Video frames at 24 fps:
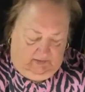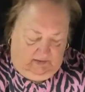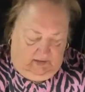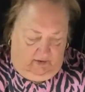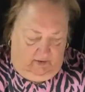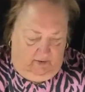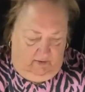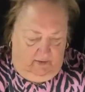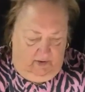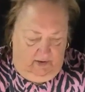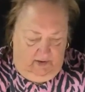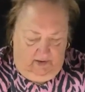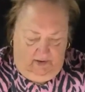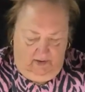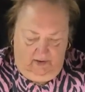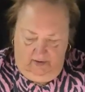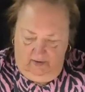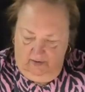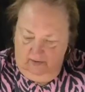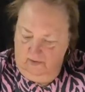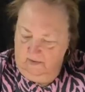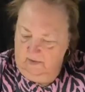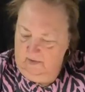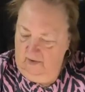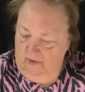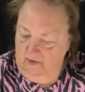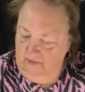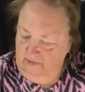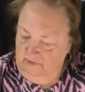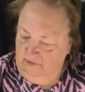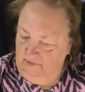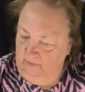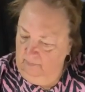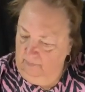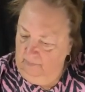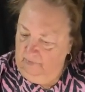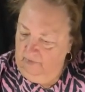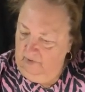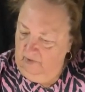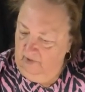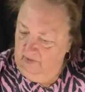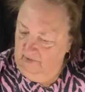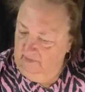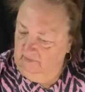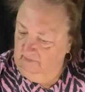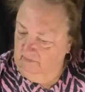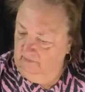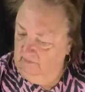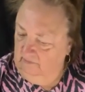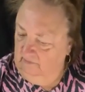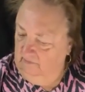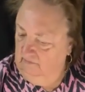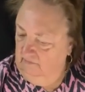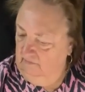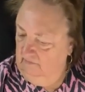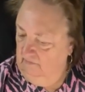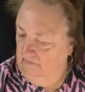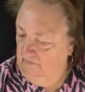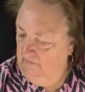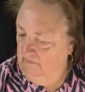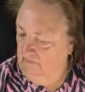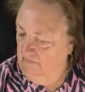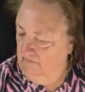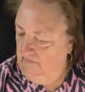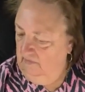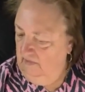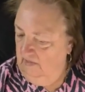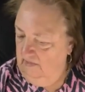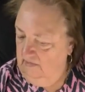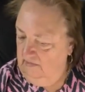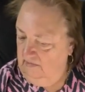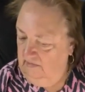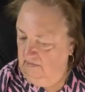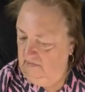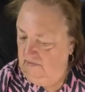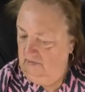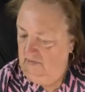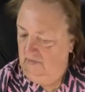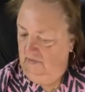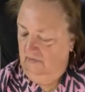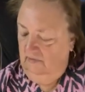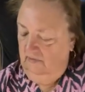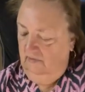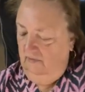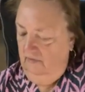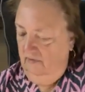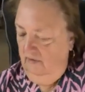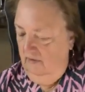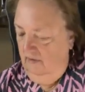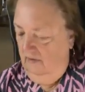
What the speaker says: So, I also bought this,